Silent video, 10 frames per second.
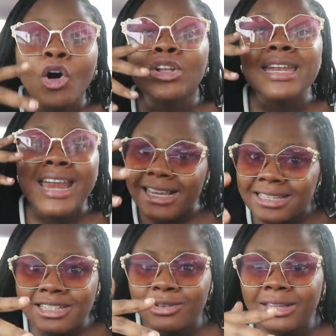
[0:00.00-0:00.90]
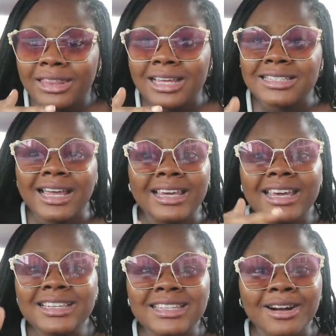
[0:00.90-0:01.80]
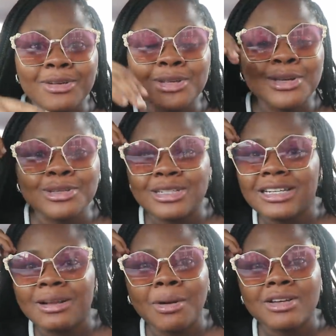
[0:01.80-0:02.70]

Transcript: unnecessary things. Like yesterday, I was talking to Chinima.